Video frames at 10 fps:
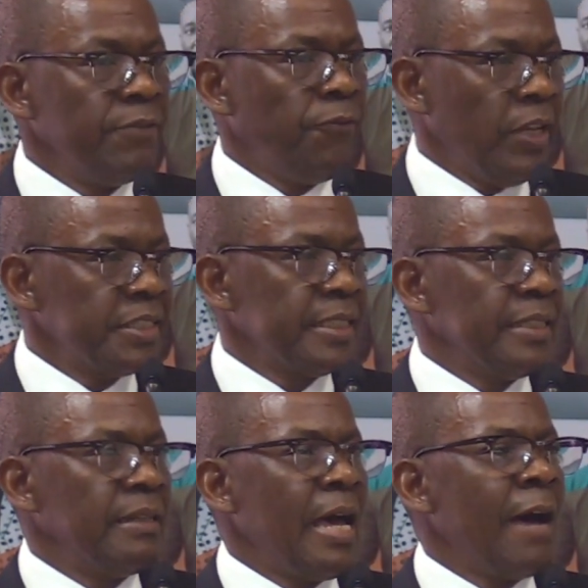
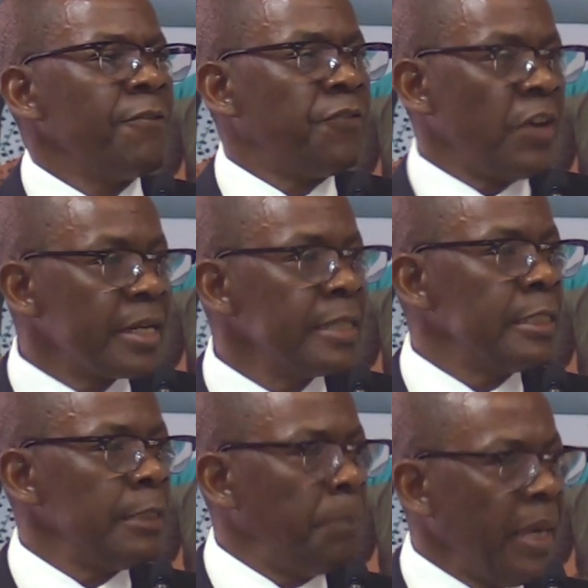inflation are
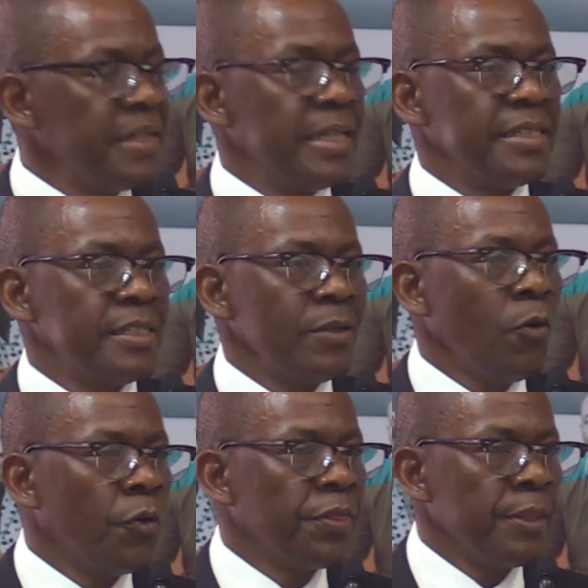very
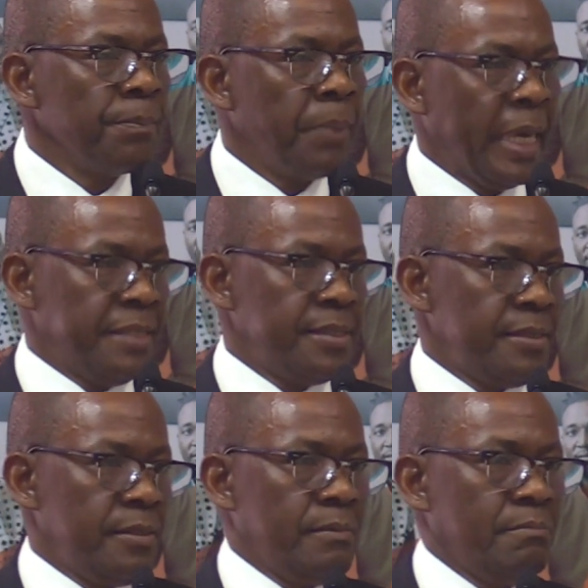dependent on the
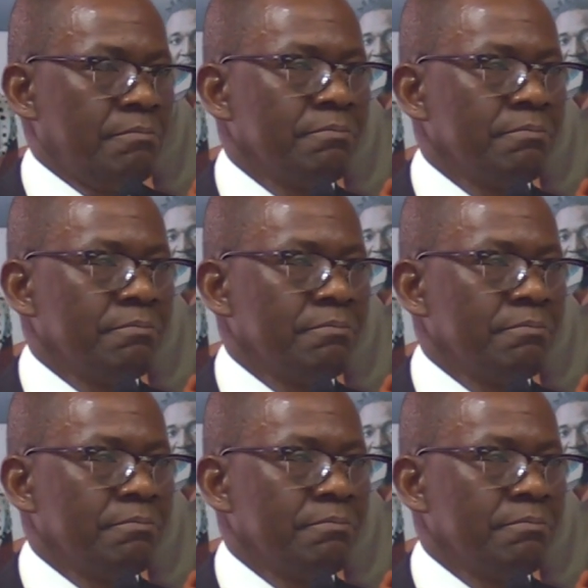base.